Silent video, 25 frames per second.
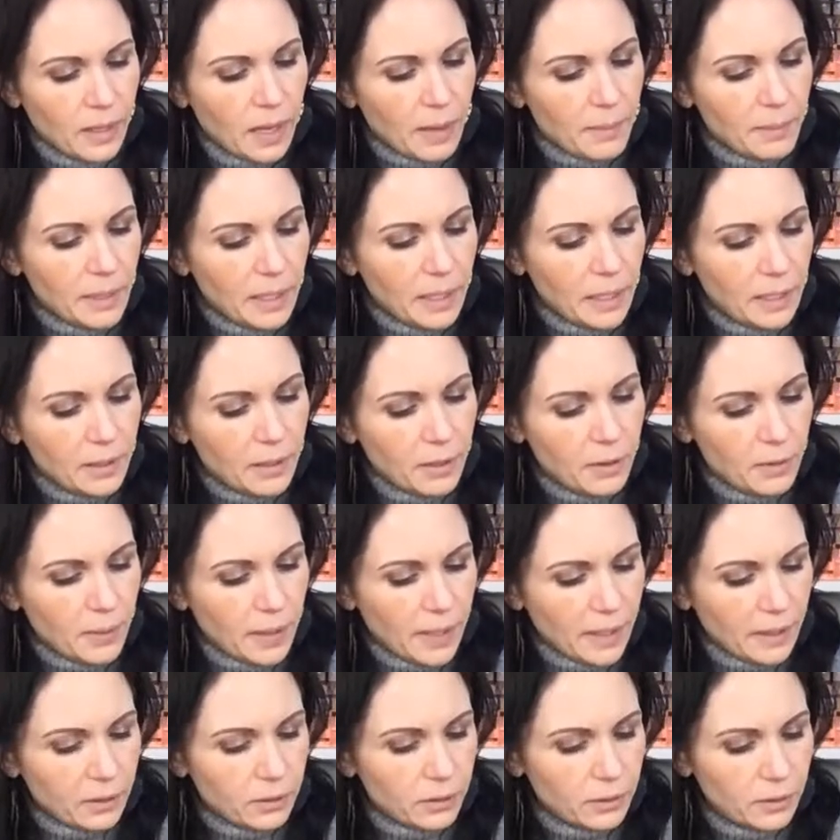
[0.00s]
I mean, I know
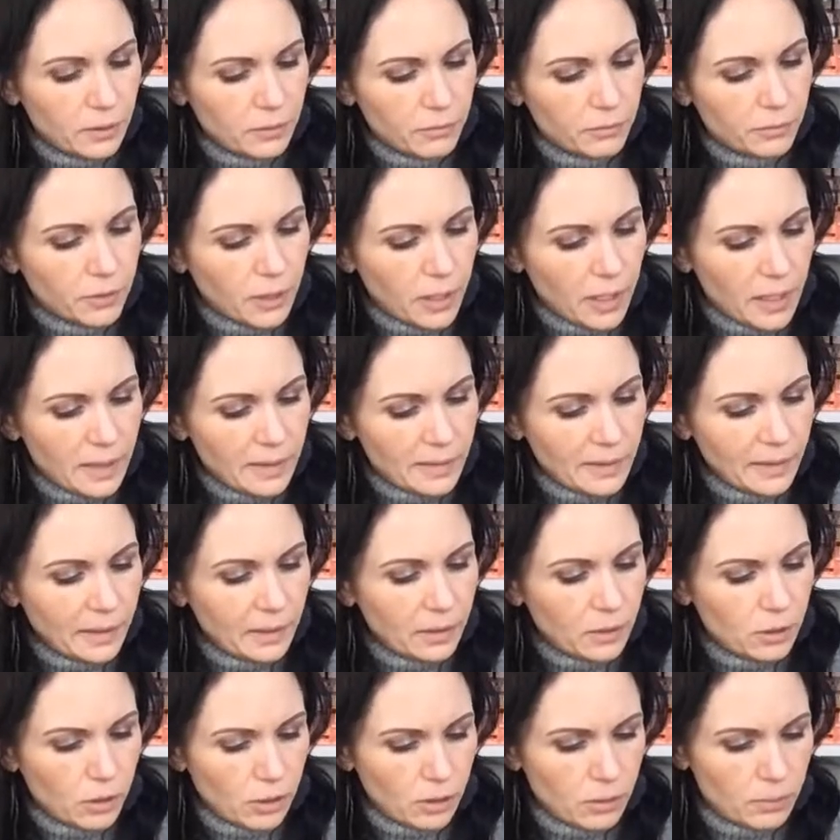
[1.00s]
I could have cut like a
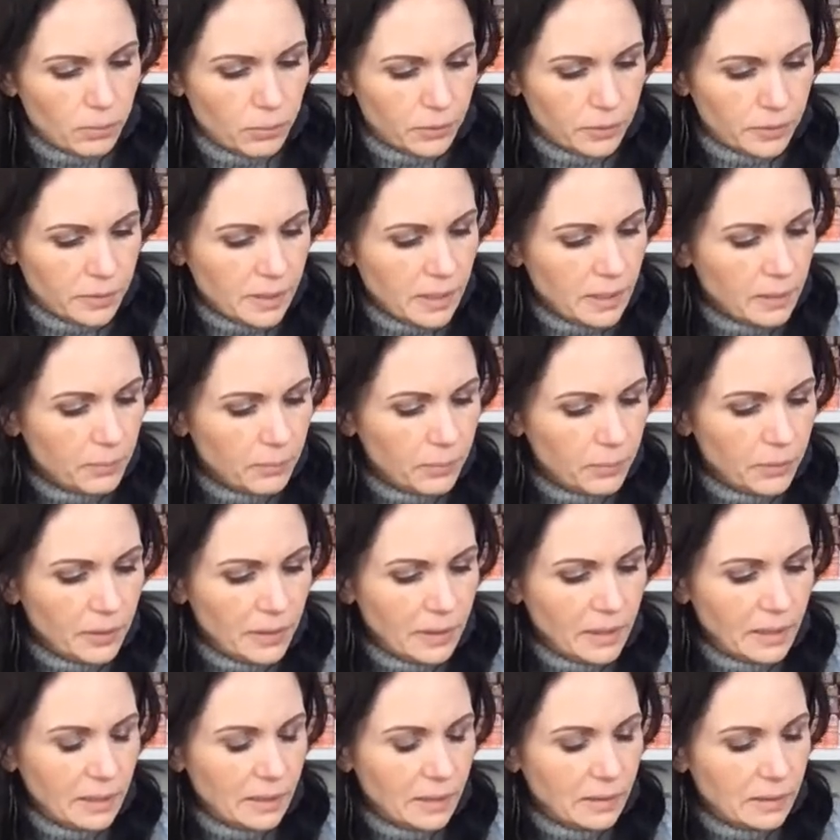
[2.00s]
cardboard
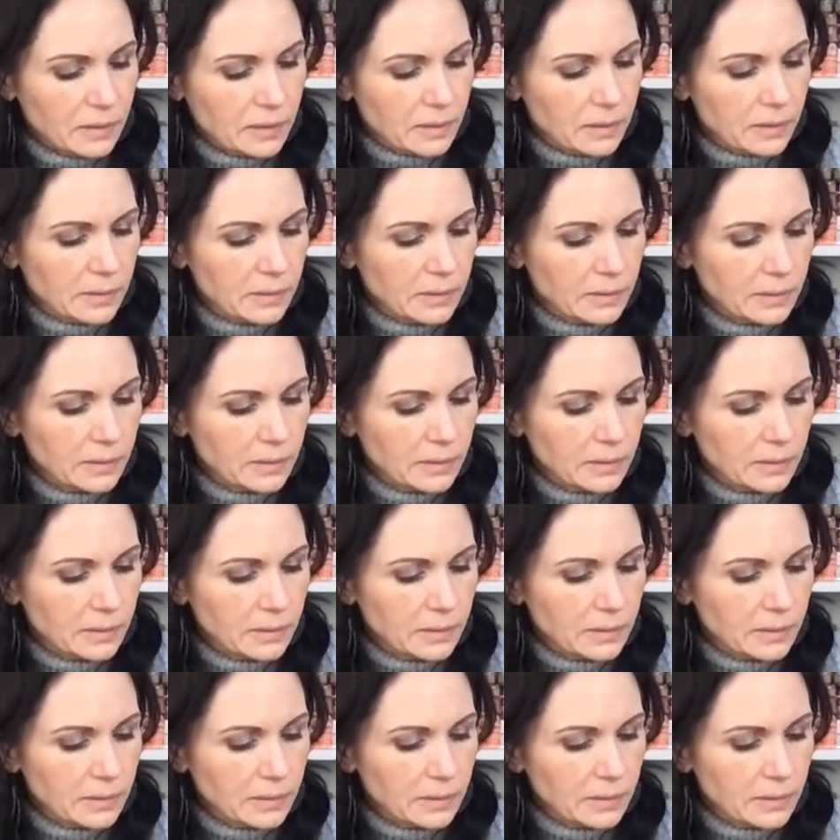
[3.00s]
template.